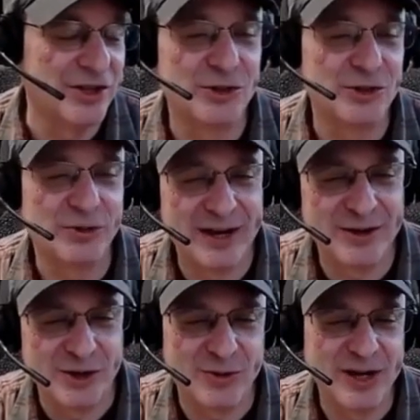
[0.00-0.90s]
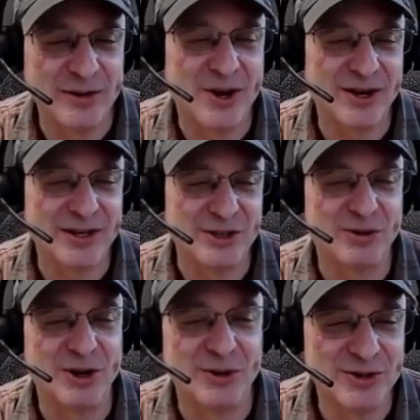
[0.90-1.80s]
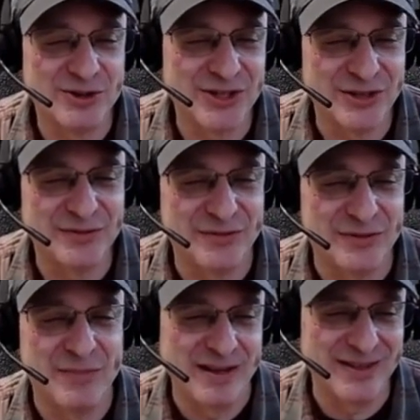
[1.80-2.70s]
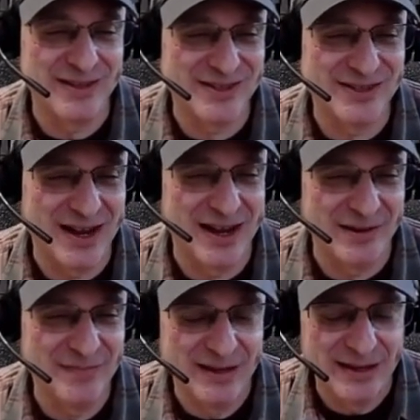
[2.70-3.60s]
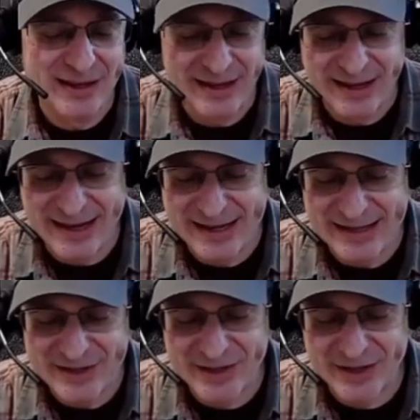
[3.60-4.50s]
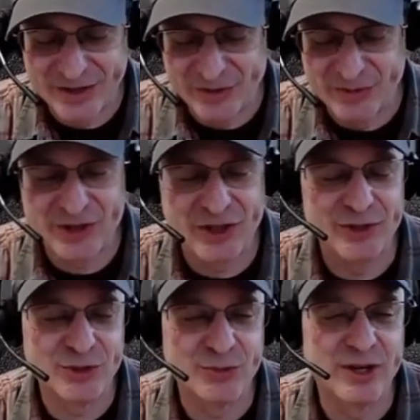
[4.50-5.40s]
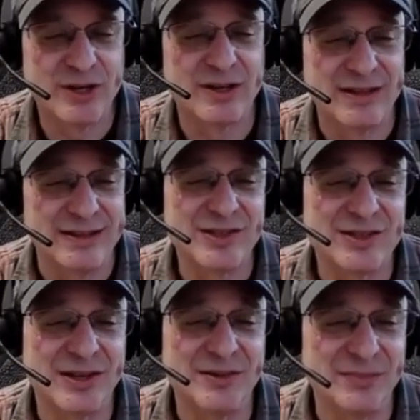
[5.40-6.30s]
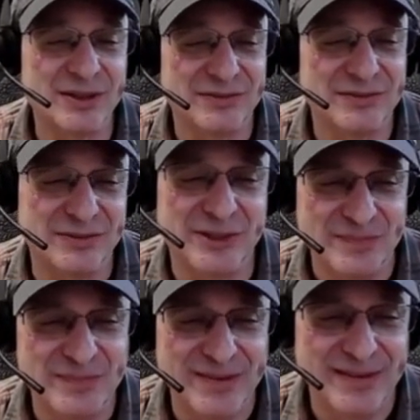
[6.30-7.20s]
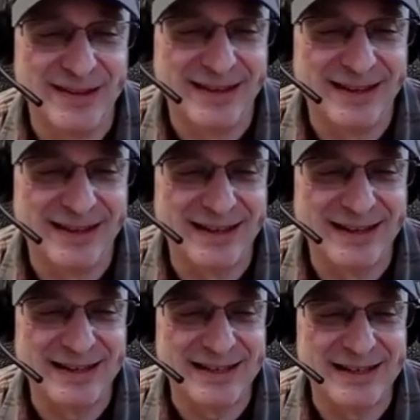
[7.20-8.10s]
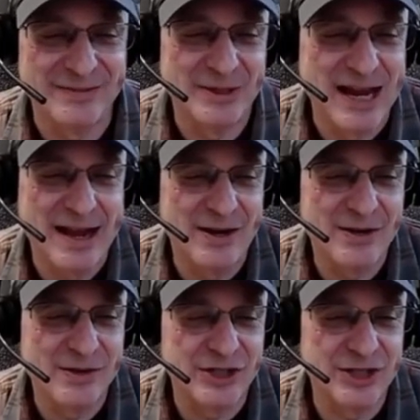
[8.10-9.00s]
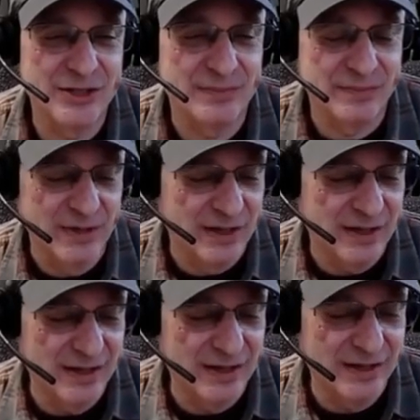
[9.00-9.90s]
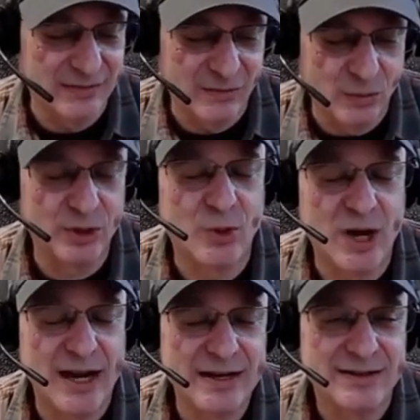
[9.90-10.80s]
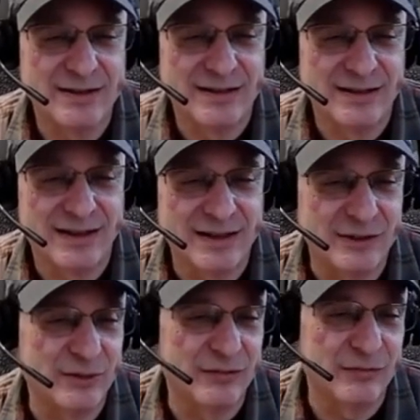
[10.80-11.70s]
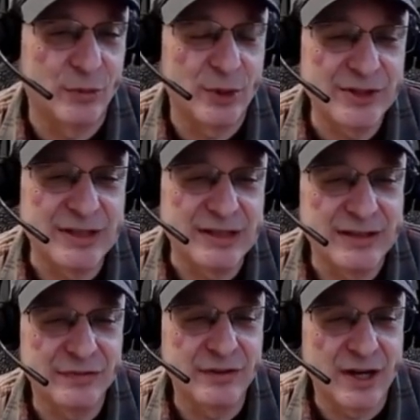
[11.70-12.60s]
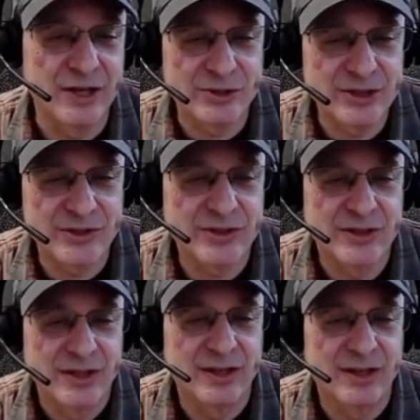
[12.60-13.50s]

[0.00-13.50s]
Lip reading: underground gray market growers here in Vermont at the time. And the results were, this is unbelievable. And we now ship worldwide. I think we're in 14 different countries.